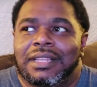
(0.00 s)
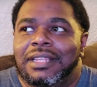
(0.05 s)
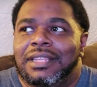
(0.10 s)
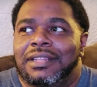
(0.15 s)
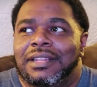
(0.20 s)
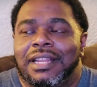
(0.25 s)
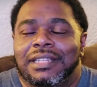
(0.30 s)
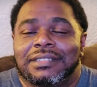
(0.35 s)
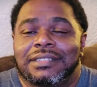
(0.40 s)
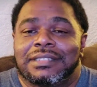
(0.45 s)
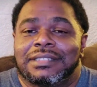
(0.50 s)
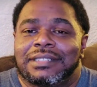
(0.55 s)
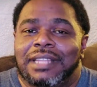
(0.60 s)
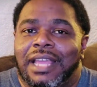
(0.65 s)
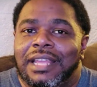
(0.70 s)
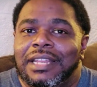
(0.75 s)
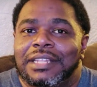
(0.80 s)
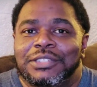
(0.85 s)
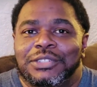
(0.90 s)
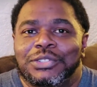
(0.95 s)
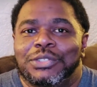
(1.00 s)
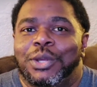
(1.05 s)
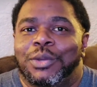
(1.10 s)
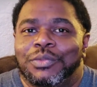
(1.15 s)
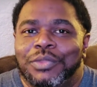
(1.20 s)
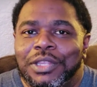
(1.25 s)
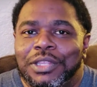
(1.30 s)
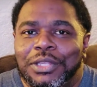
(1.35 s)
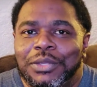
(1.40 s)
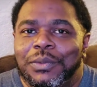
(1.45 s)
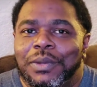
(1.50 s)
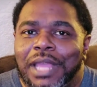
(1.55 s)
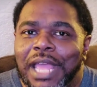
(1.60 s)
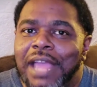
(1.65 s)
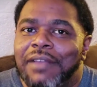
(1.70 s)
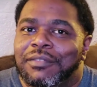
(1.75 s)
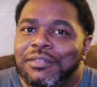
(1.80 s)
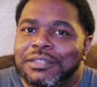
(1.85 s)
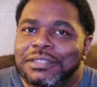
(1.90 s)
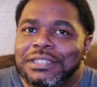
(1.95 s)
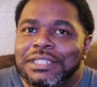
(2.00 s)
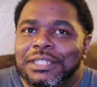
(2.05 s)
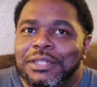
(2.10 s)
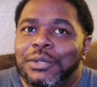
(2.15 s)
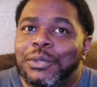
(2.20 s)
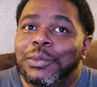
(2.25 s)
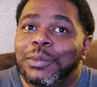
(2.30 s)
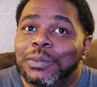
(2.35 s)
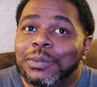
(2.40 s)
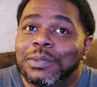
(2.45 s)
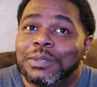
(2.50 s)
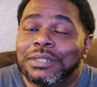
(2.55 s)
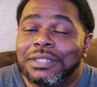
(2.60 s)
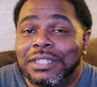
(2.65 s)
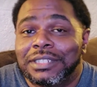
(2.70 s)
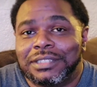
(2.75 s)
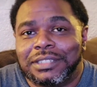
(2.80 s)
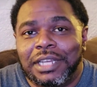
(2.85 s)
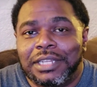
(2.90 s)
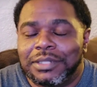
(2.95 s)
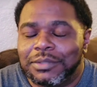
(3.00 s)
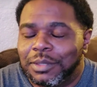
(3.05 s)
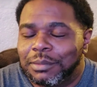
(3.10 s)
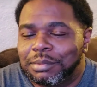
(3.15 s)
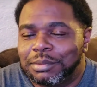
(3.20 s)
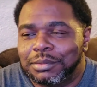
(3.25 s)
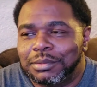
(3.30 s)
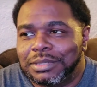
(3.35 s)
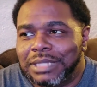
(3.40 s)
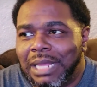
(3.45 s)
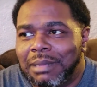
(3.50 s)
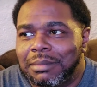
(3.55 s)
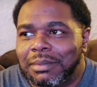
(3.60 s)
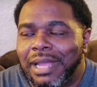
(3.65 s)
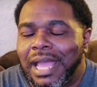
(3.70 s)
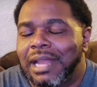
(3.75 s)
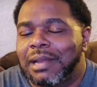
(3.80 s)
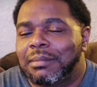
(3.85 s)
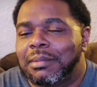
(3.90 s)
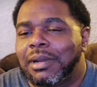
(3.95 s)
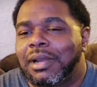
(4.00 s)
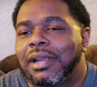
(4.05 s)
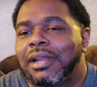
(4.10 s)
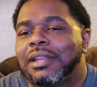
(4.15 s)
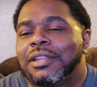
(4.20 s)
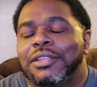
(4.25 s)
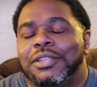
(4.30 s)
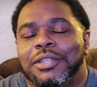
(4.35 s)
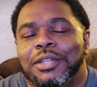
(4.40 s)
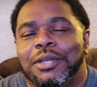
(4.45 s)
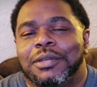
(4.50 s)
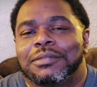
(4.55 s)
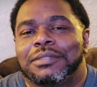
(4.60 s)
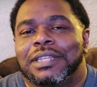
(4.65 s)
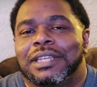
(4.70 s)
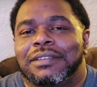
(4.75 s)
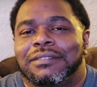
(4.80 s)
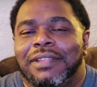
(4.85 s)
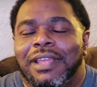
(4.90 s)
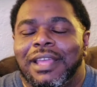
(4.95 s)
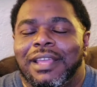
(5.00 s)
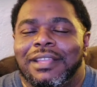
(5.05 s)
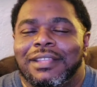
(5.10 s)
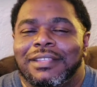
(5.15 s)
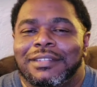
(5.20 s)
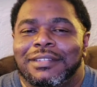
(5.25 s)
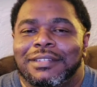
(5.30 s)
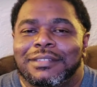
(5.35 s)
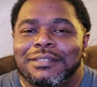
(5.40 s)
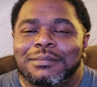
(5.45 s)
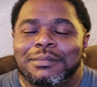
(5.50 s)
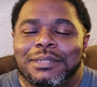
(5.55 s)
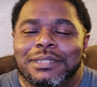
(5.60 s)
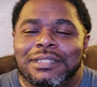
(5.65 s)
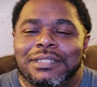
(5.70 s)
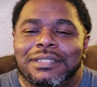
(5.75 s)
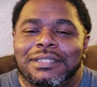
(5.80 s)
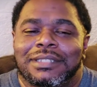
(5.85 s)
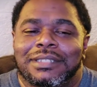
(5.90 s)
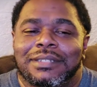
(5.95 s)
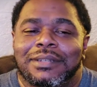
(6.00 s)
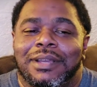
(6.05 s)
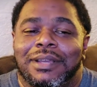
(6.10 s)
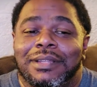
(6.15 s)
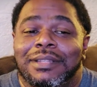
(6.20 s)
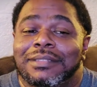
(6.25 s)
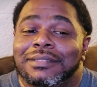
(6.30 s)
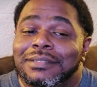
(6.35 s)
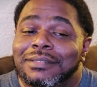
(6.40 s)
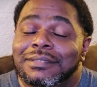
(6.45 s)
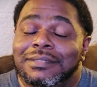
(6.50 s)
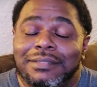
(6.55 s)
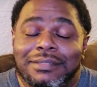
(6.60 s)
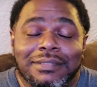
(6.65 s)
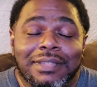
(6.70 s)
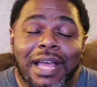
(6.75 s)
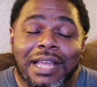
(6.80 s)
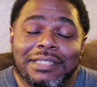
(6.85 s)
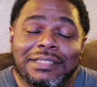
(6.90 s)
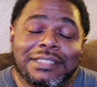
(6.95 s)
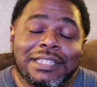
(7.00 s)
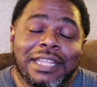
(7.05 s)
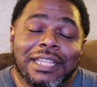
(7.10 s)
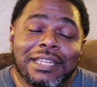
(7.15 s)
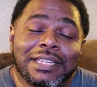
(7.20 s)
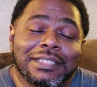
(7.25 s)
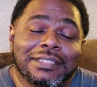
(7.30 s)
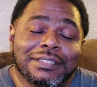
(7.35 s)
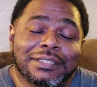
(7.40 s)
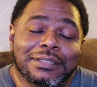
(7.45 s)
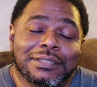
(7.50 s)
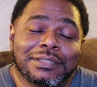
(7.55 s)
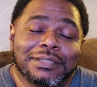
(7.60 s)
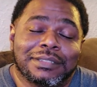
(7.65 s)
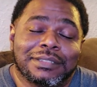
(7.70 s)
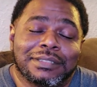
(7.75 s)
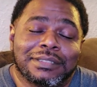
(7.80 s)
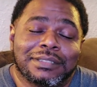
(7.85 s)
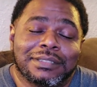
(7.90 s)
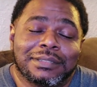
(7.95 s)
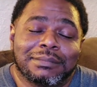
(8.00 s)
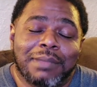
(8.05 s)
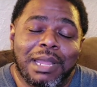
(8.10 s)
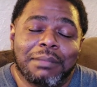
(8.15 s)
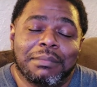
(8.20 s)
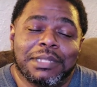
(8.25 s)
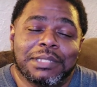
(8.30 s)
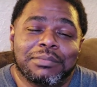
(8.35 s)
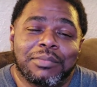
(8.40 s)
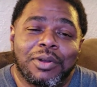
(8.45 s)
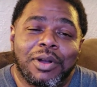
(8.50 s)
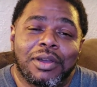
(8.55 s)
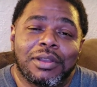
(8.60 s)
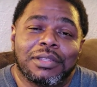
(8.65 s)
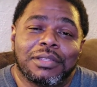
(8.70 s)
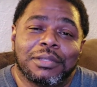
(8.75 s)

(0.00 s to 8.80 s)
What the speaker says: that's a sight that you don't think you would ever see. Who looks under a pool table at a bar? You don't think of that, but I seen it, so it might be small to